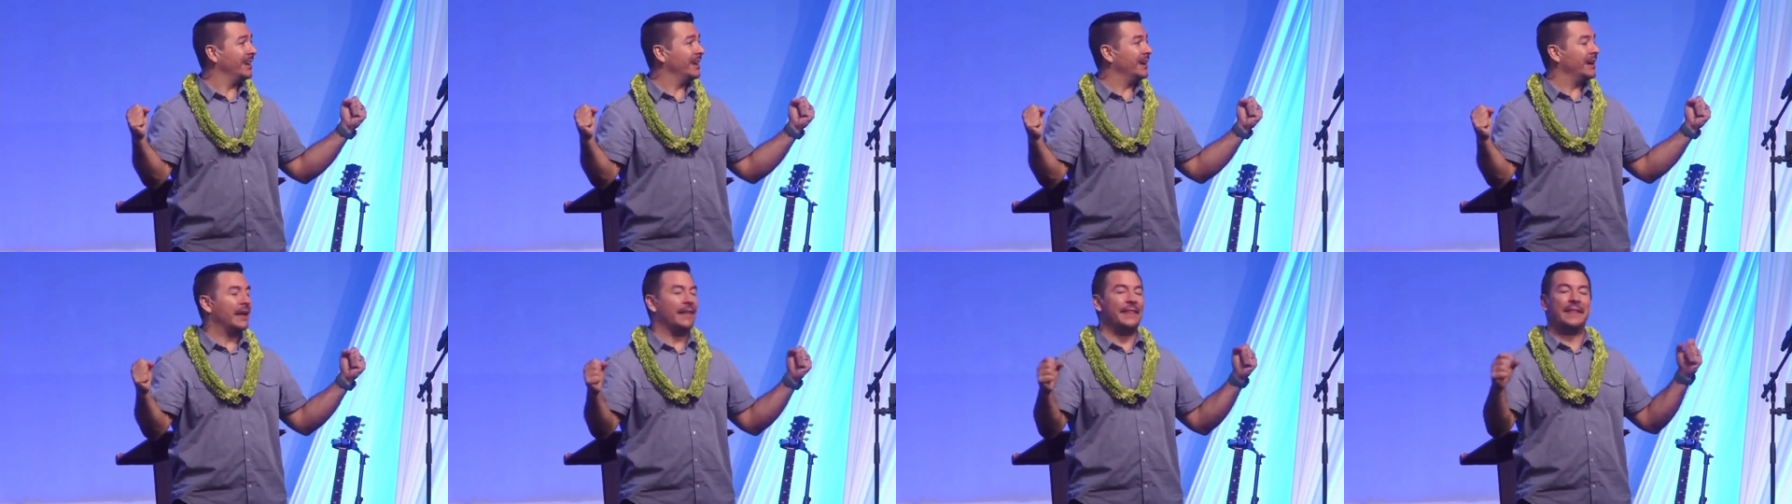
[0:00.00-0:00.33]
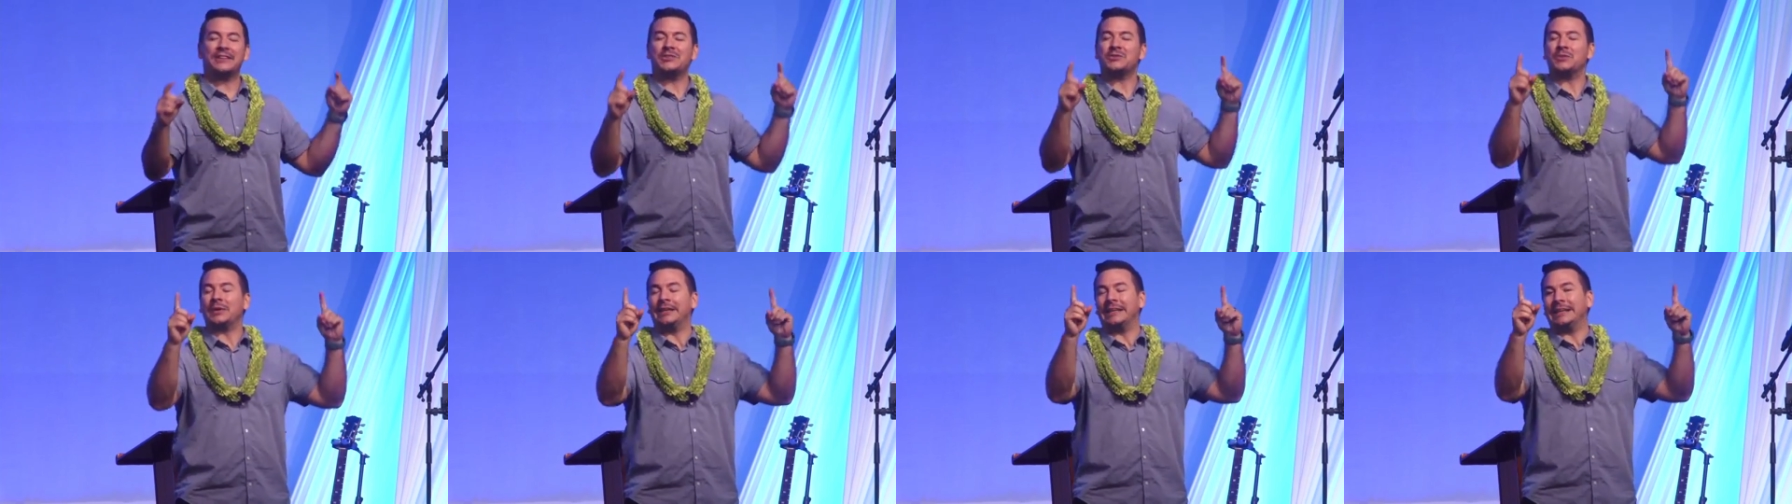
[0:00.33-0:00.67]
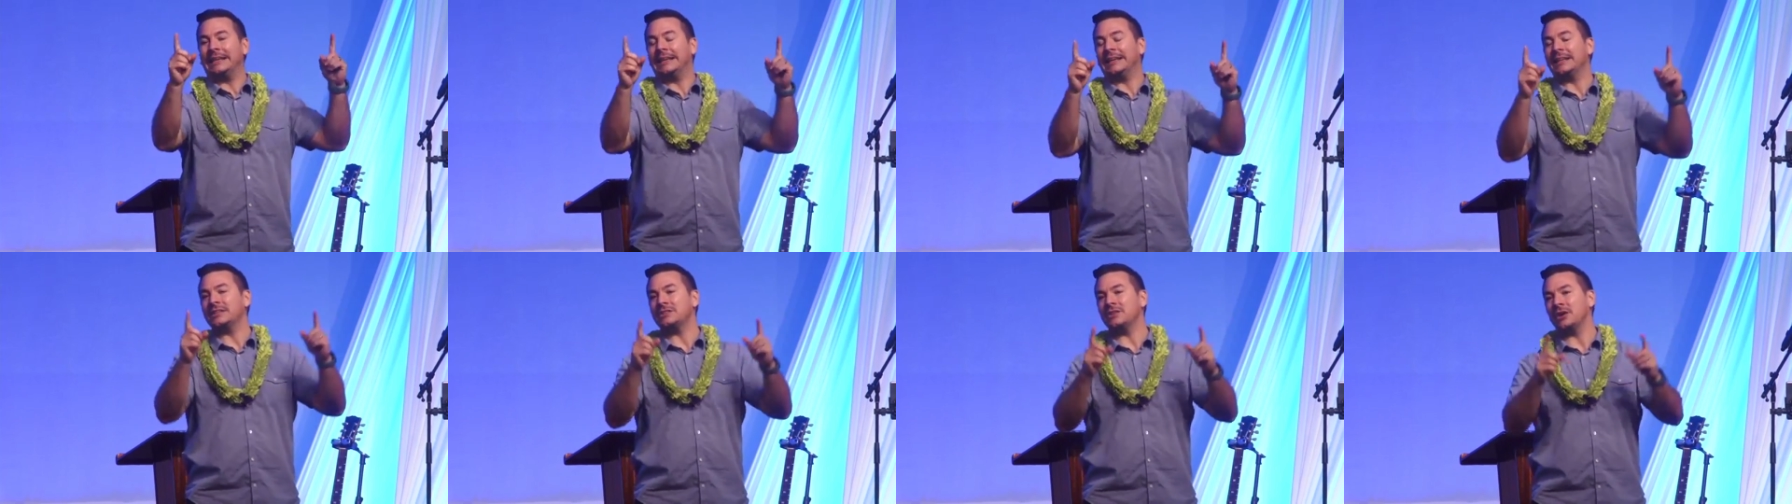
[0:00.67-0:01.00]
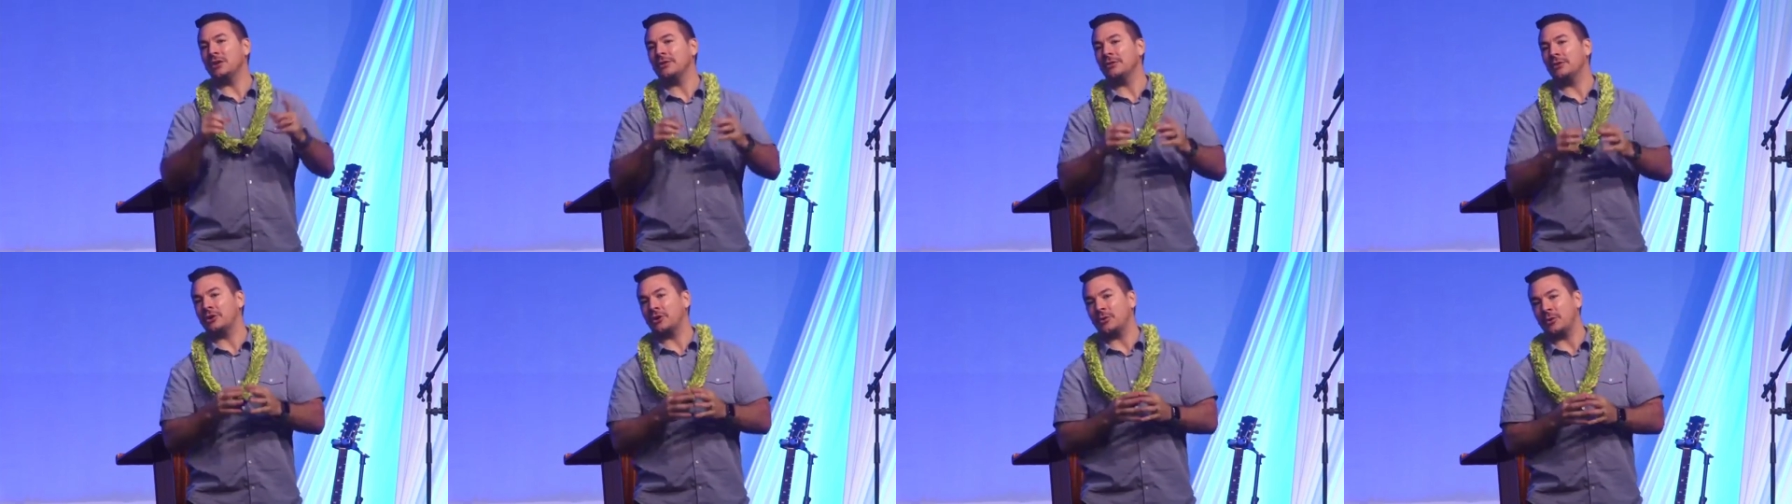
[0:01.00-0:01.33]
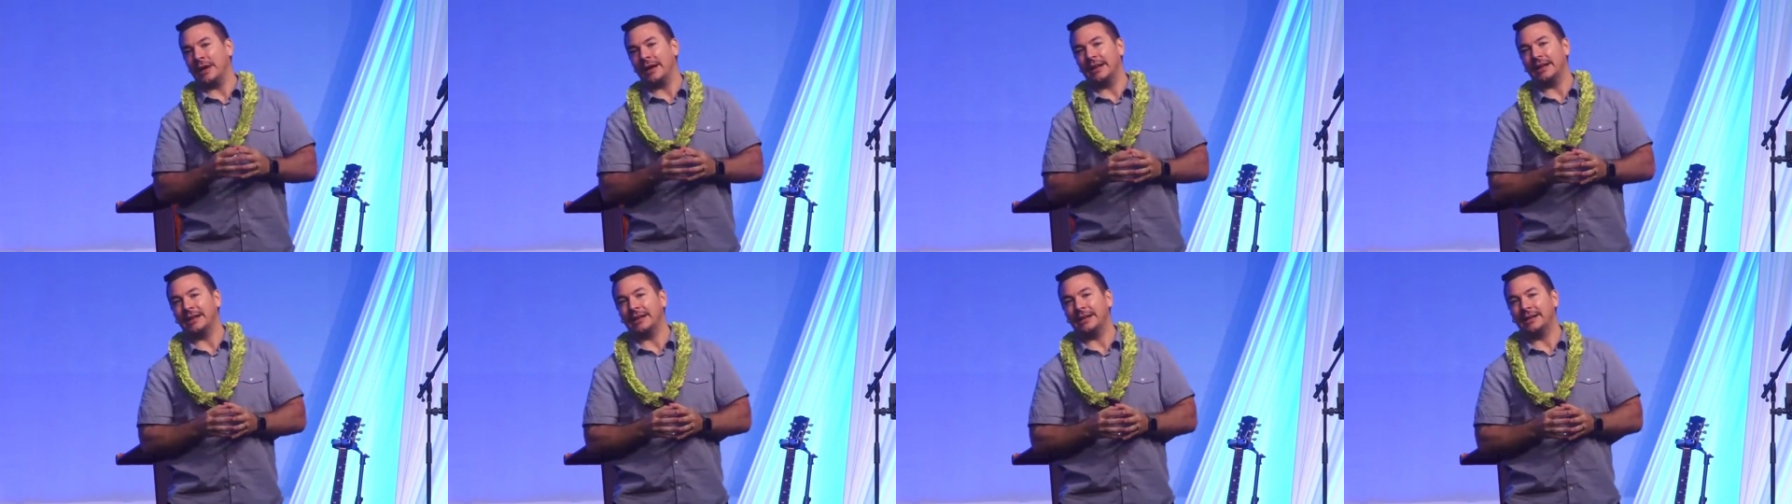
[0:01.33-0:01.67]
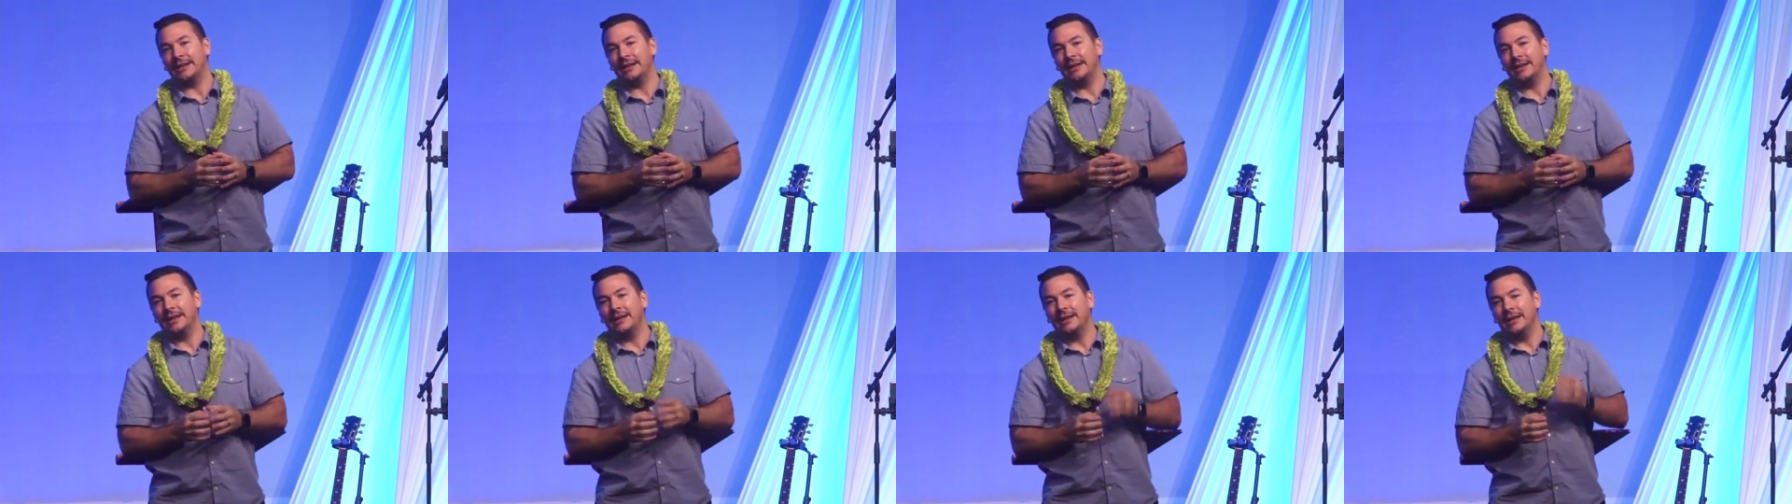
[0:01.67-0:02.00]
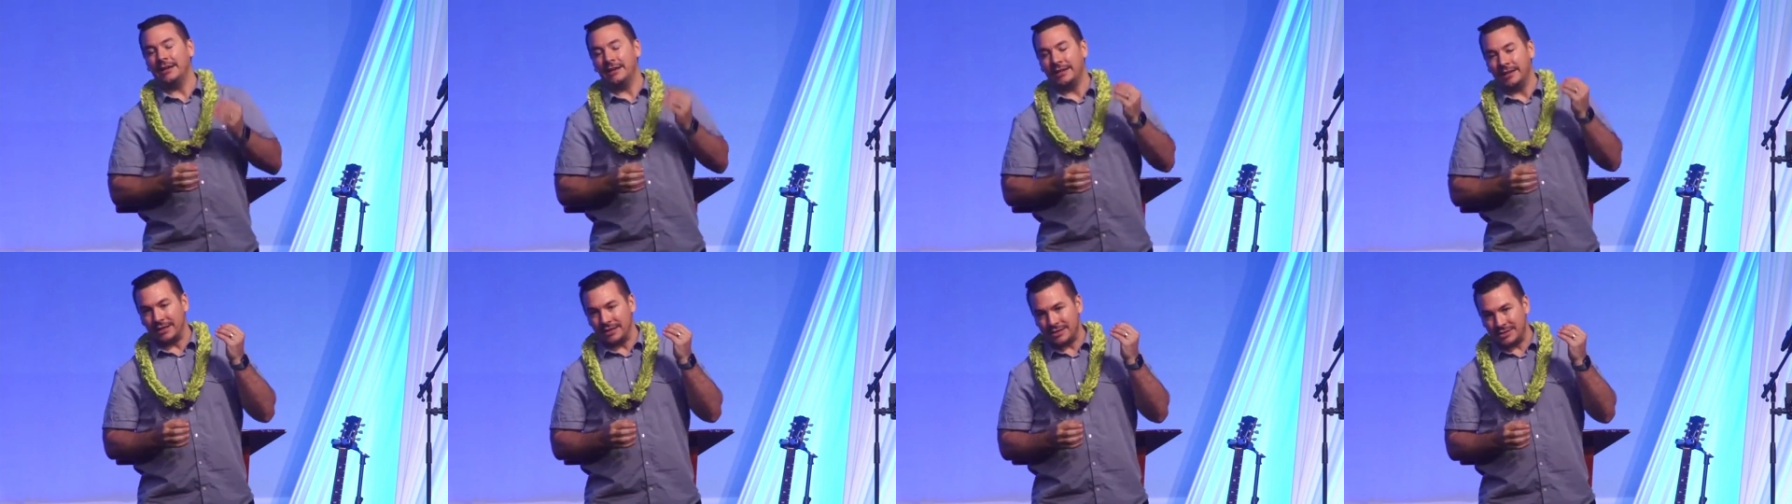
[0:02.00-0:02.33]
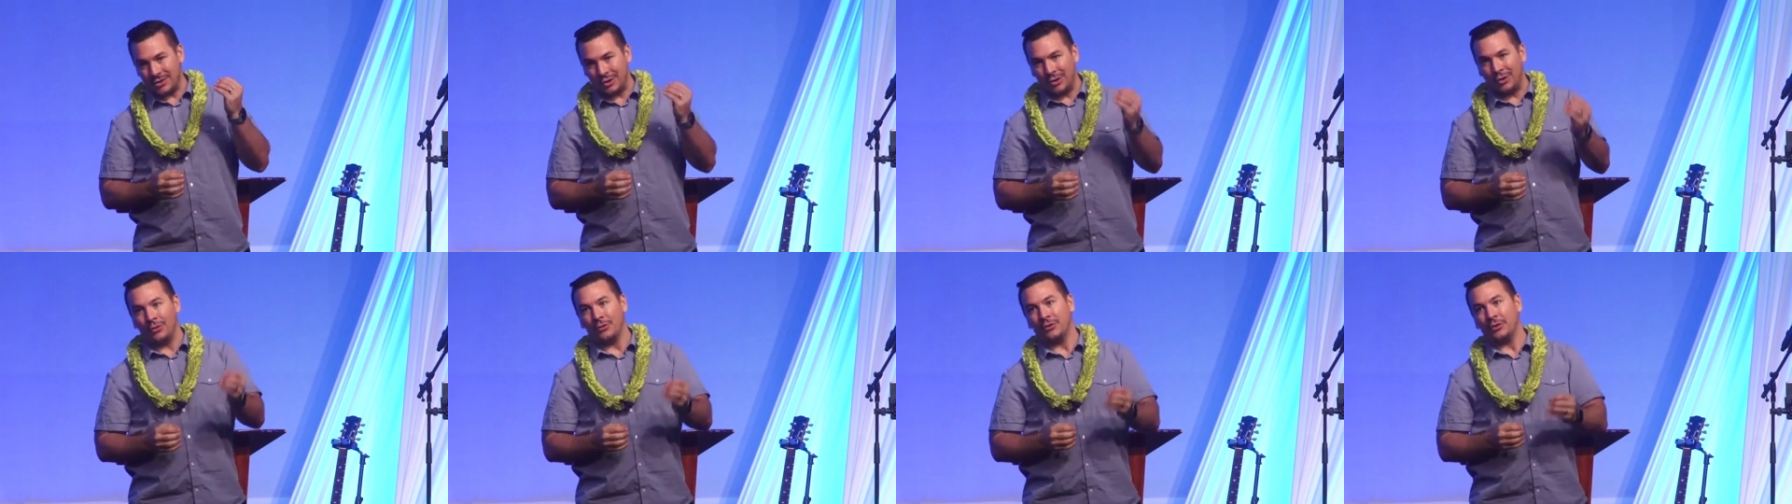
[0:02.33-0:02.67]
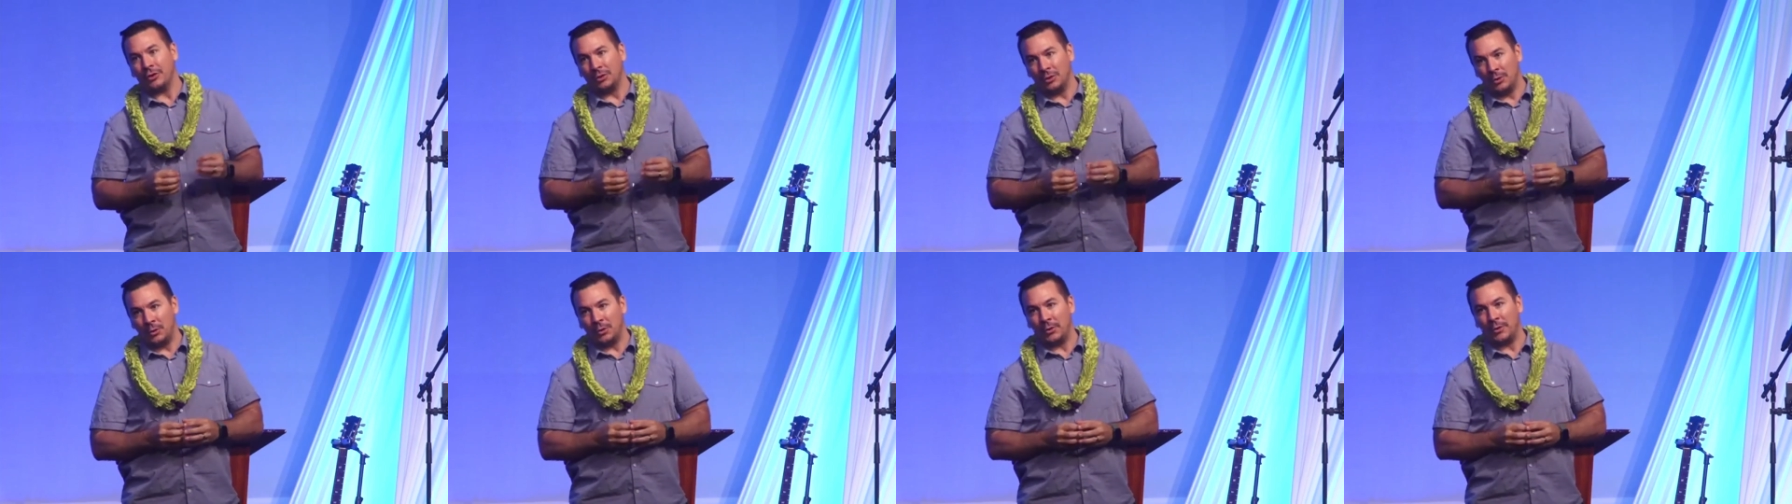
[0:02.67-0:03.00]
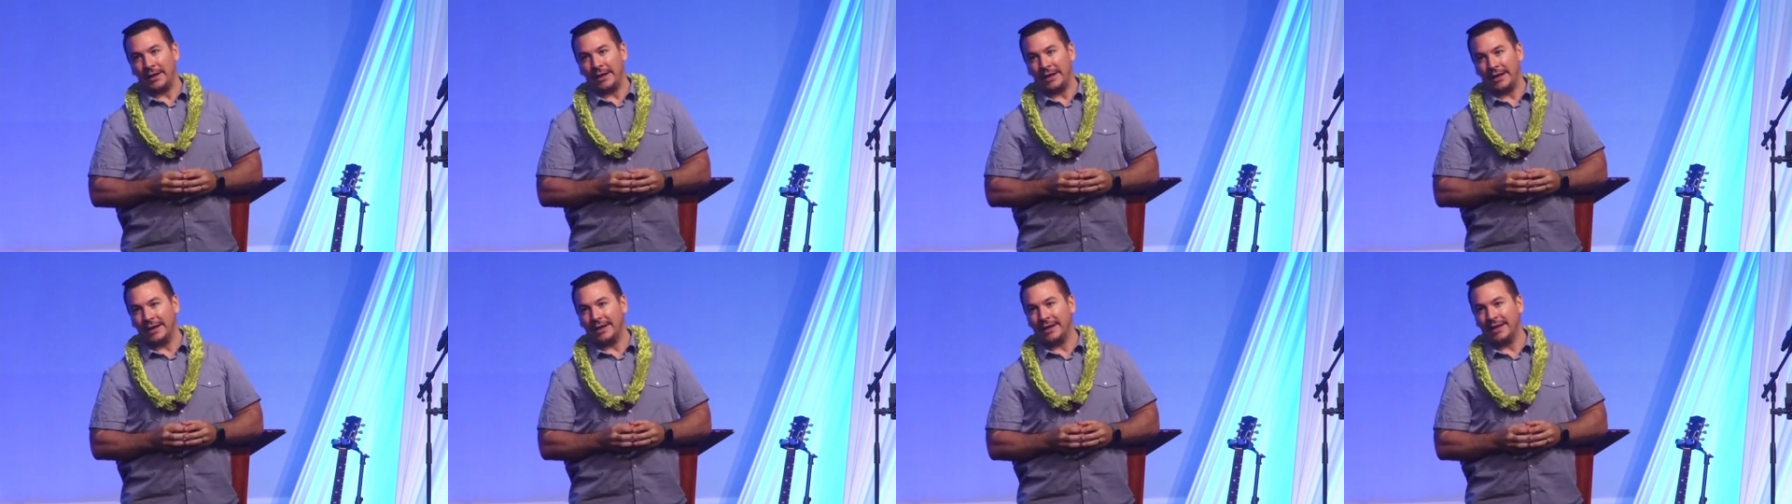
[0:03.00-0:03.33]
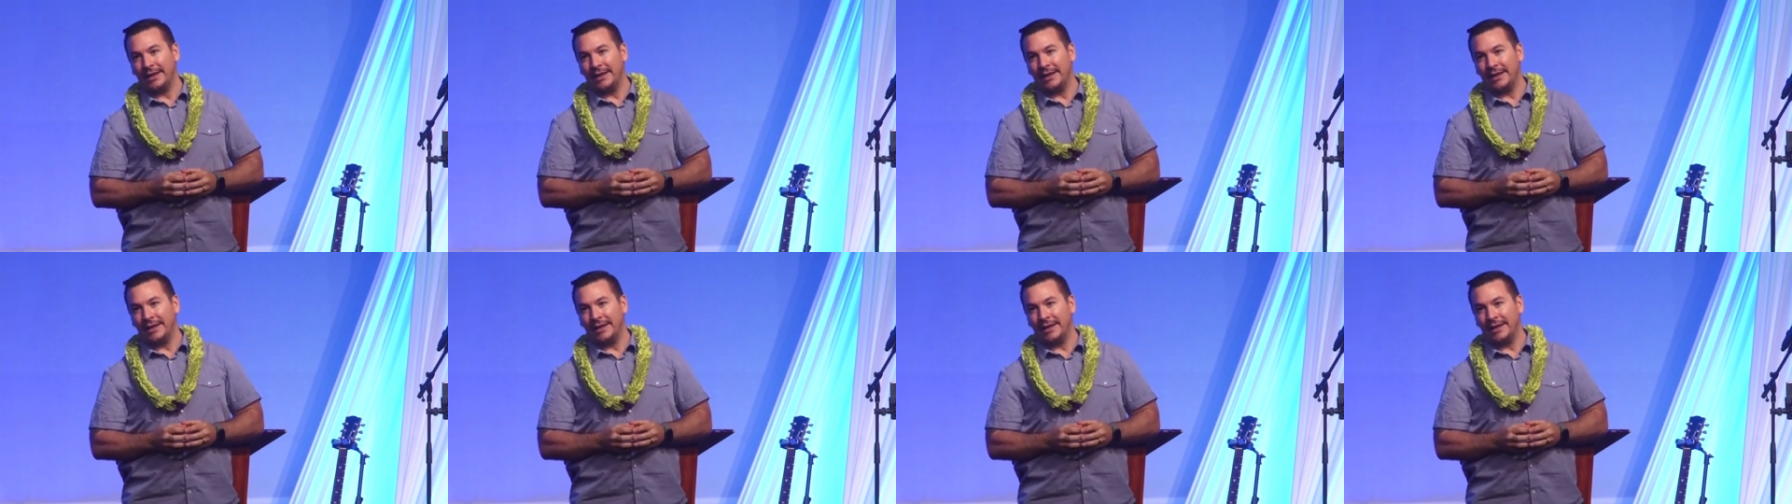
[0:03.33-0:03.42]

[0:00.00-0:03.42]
And that's when he gets all the credit, he gets all the glory,